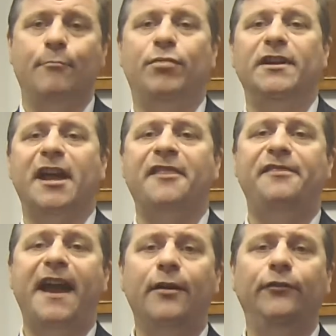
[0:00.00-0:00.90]
but a
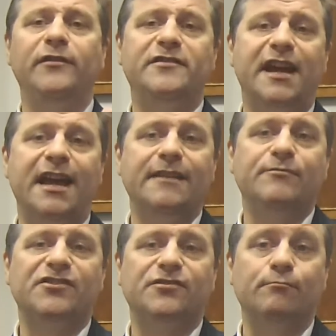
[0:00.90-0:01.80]
thousand
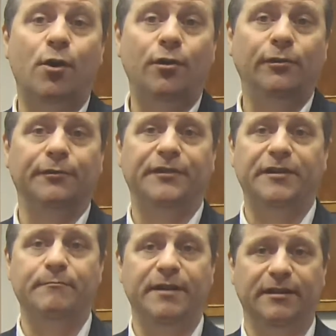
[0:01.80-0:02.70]
times smaller than
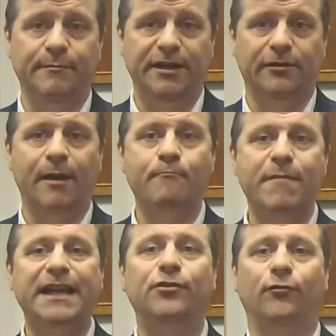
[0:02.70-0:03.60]
a millimeter, a
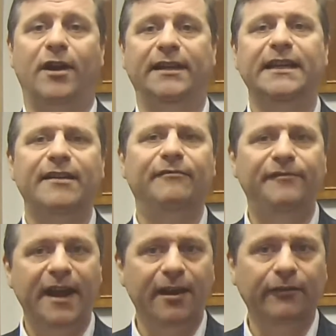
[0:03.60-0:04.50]
micron.
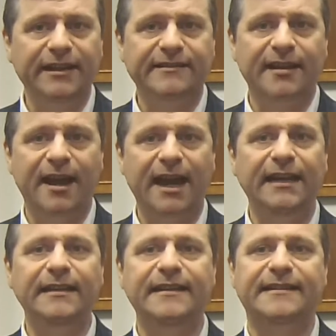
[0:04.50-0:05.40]
Very
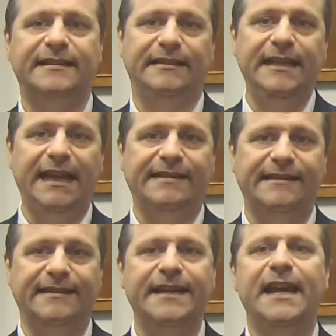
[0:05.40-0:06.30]
tiny
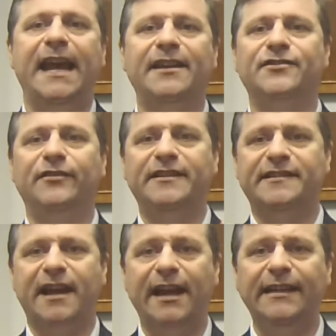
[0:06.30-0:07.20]
slits and so these
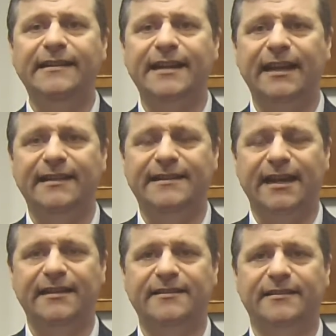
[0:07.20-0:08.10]
tiny, tiny,
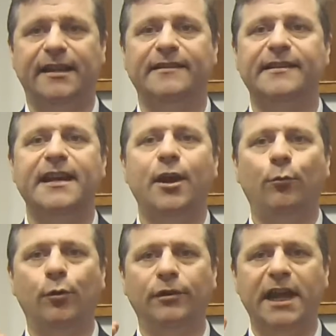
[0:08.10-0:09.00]
tiny slits
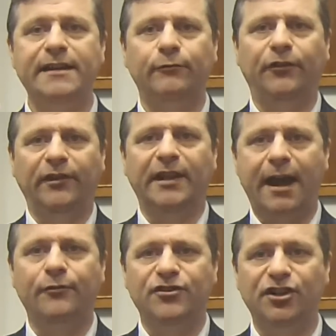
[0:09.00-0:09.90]
where light was
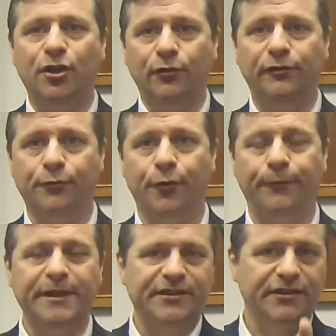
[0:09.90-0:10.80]
allowed to go
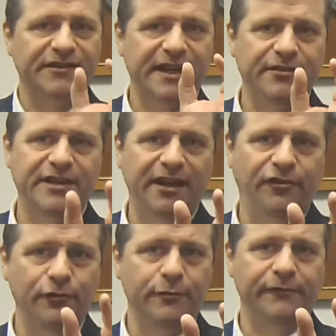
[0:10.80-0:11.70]
through. So let's say you
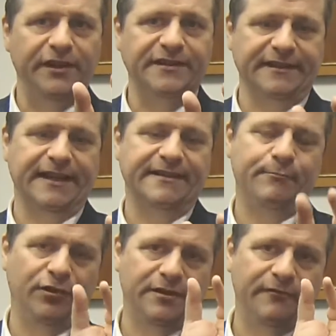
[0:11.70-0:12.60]
take two of these slits
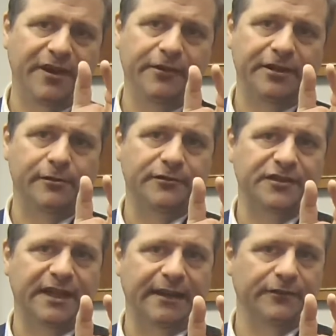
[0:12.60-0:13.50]
and put them very close
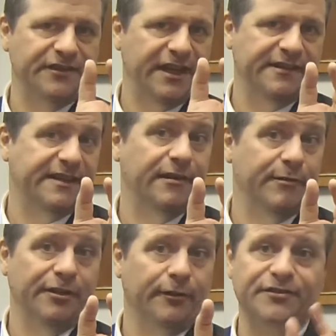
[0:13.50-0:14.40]
together, say a
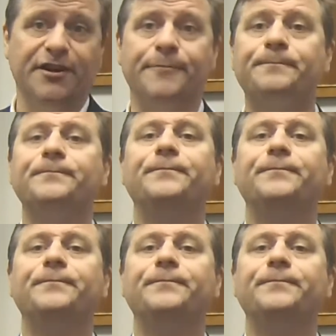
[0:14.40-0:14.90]
centimeter or so.